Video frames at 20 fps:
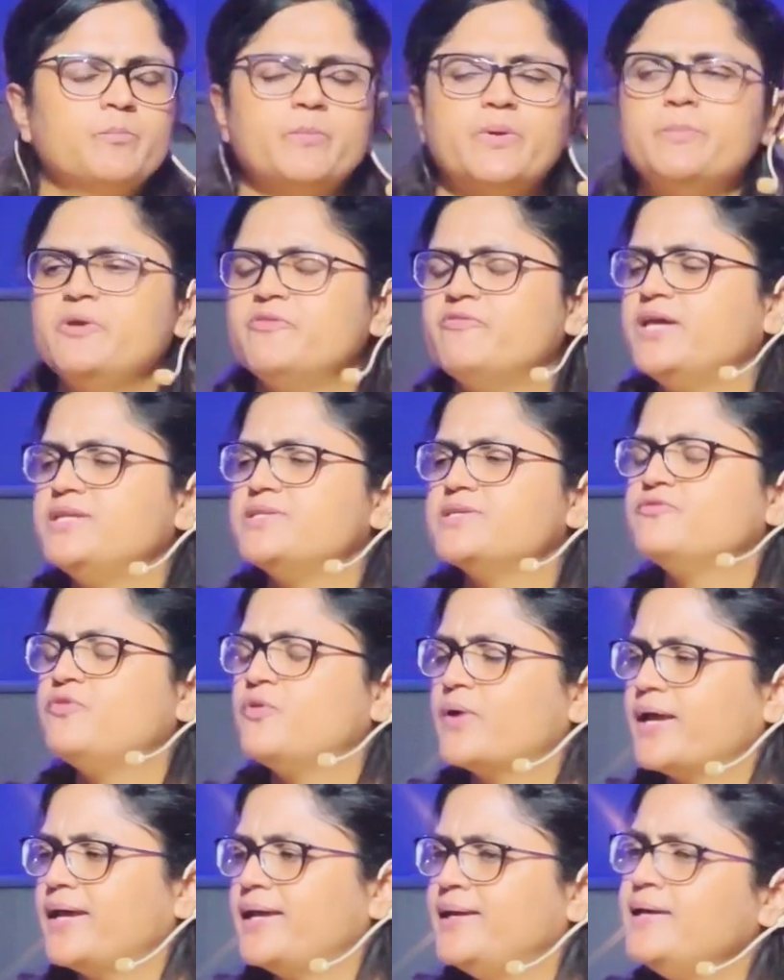Maybe waiting
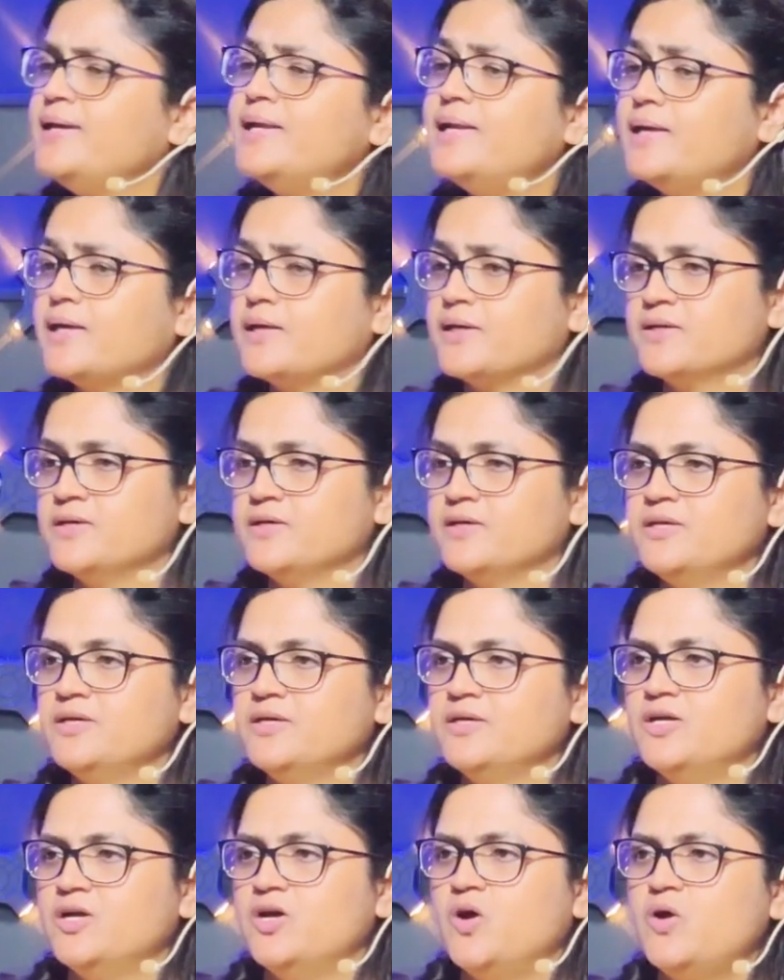for a healing
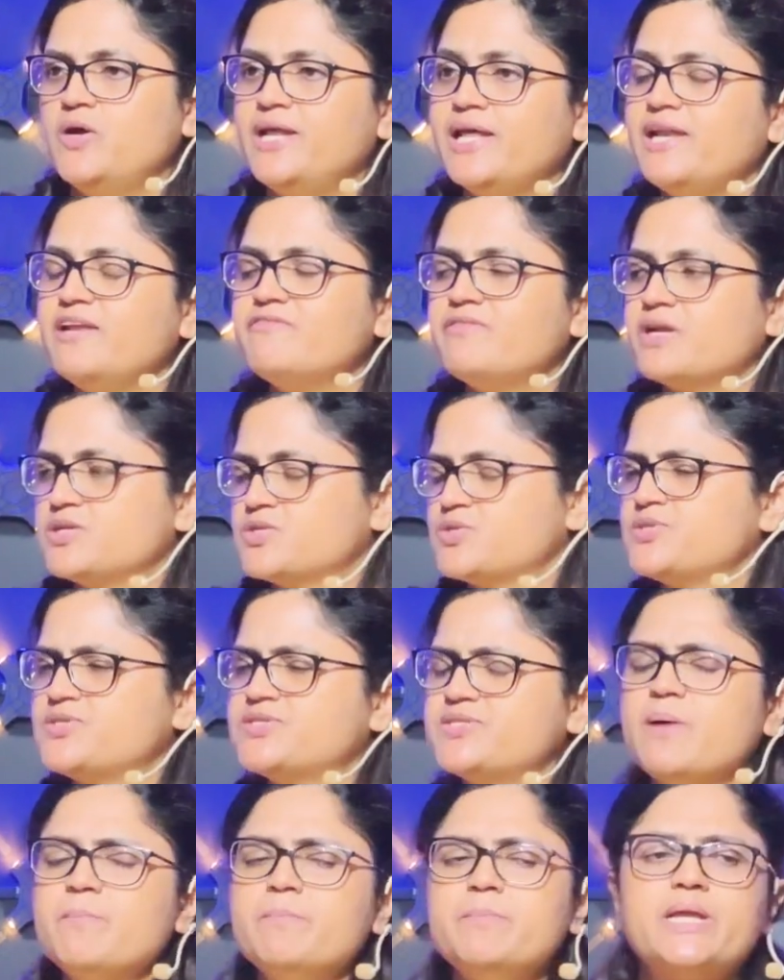or deliverance or
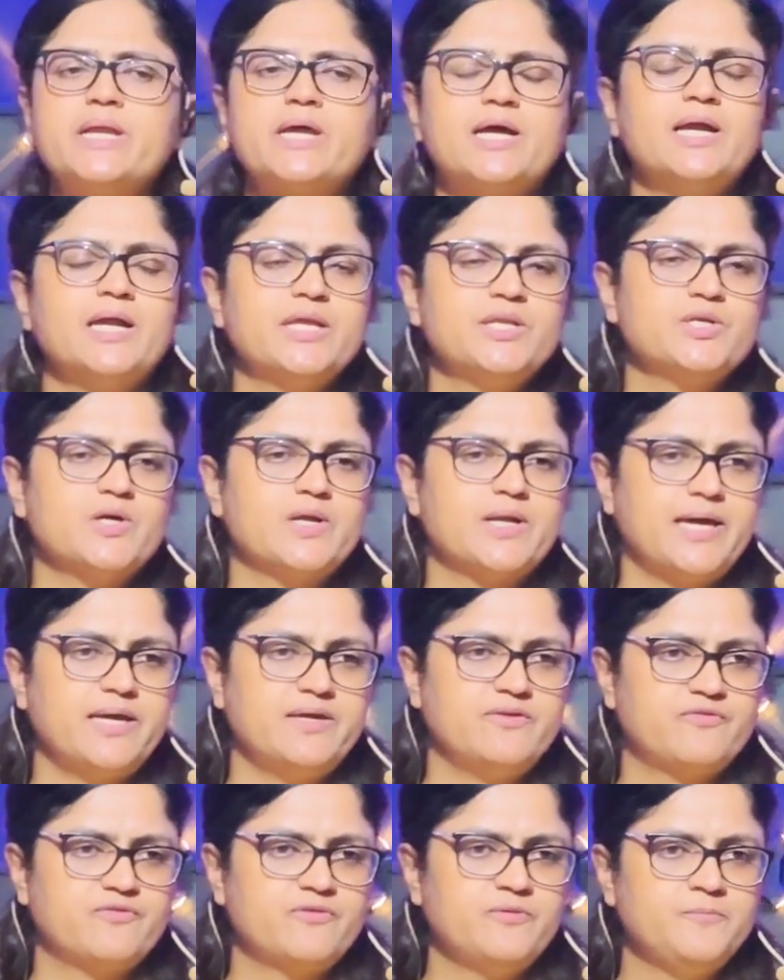some miracle in your
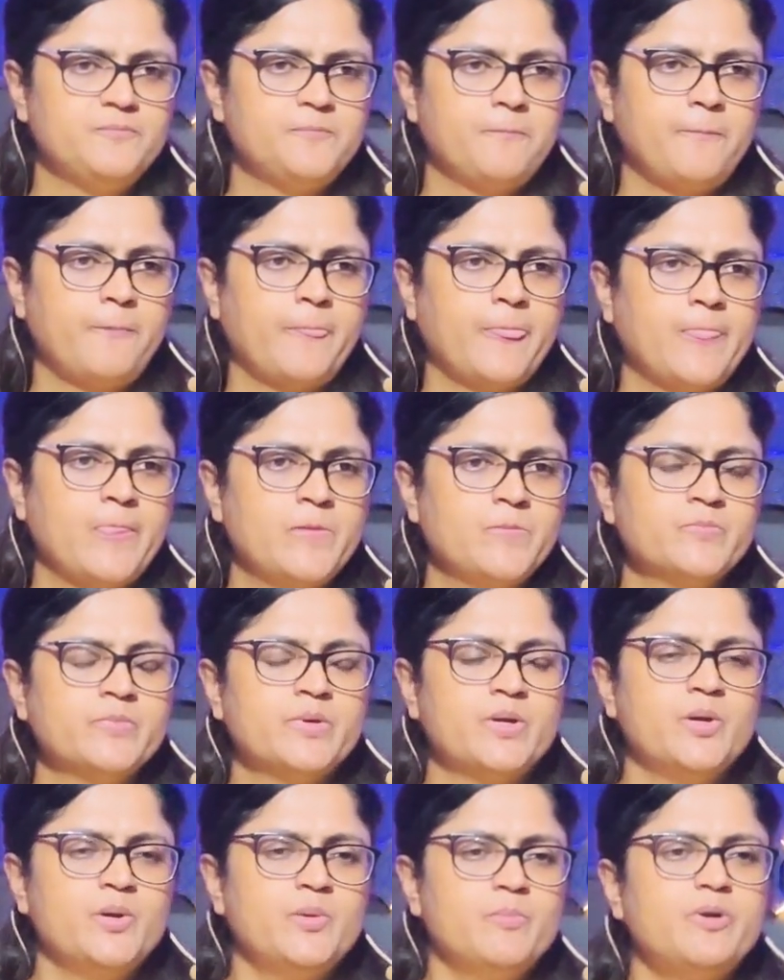life.
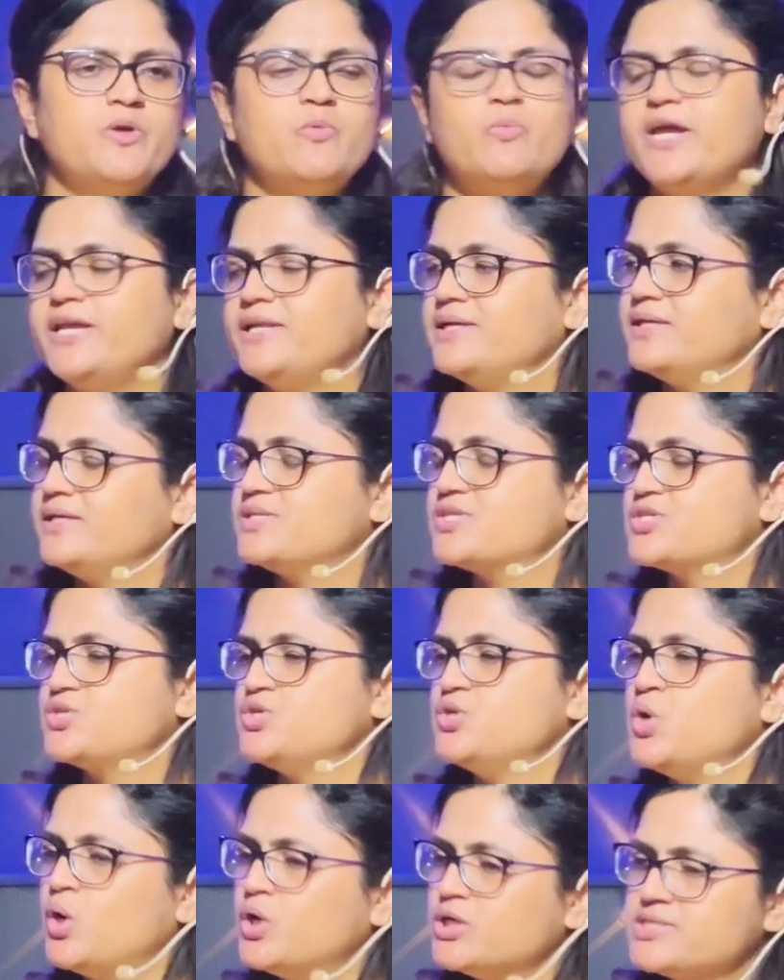But waiting is
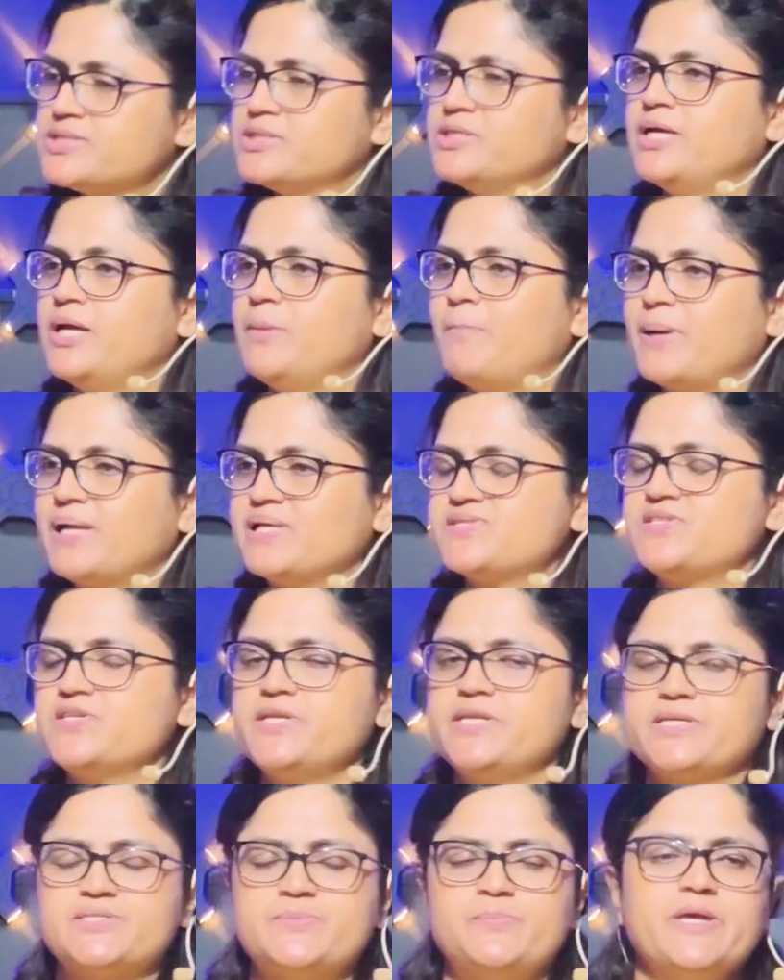not a
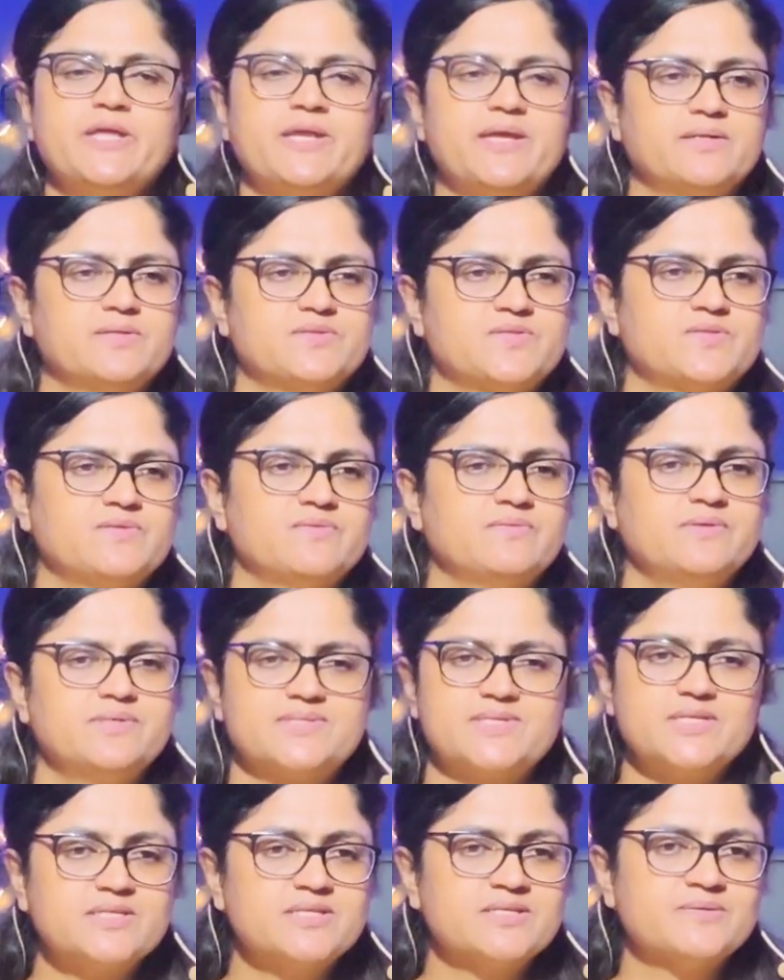pleasant experience,
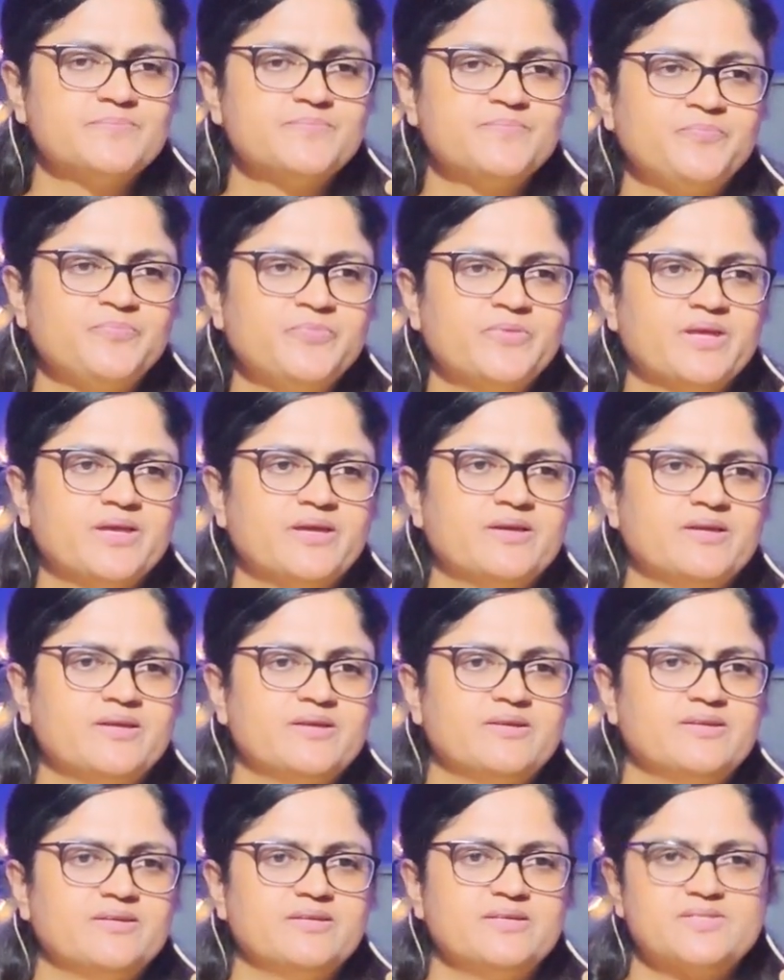is it?
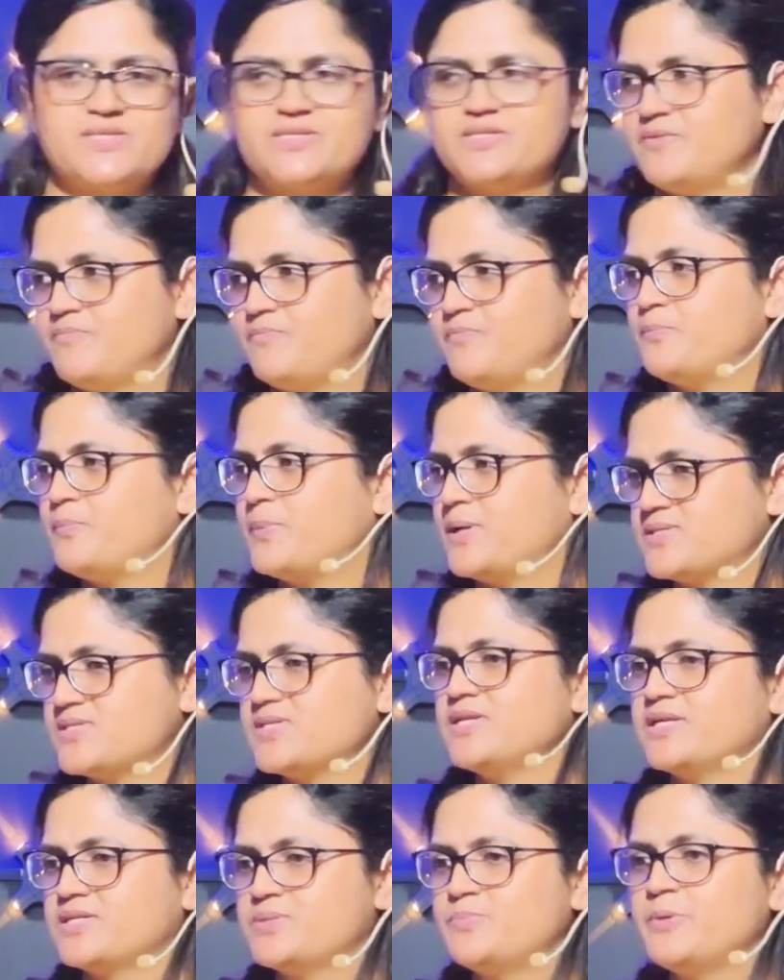Is it a
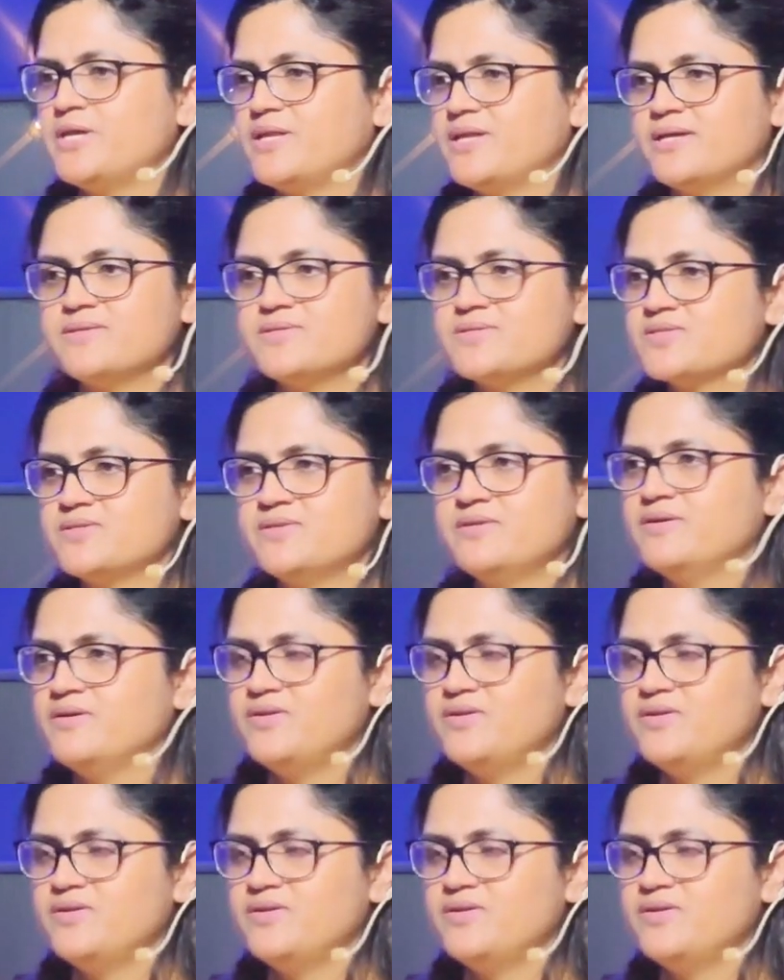pleasant experience?